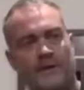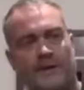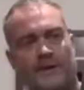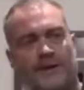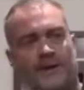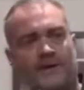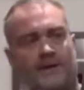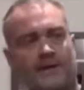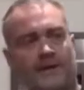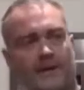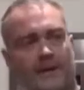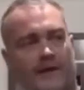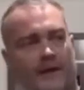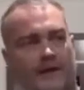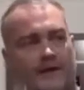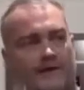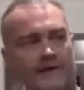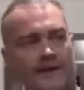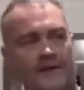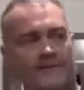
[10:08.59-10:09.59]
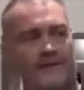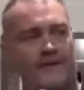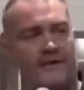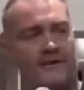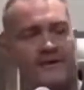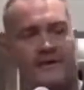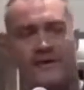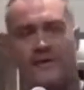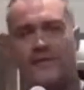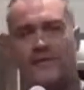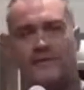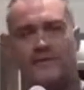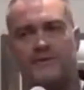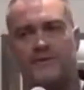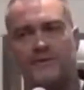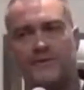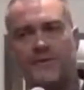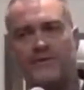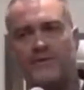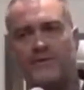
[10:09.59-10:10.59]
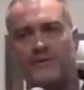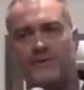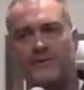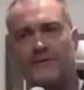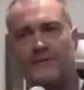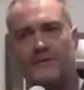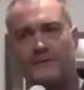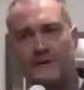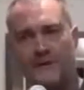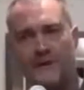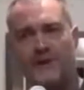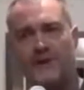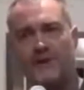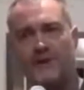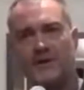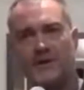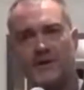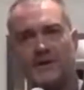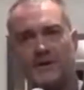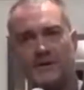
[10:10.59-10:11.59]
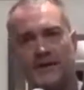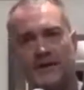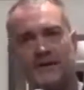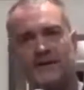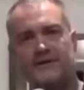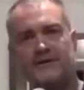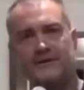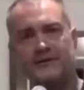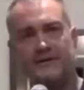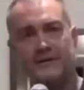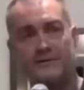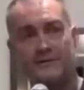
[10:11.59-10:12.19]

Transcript: and I don't have any doubt whatsoever that the American nation,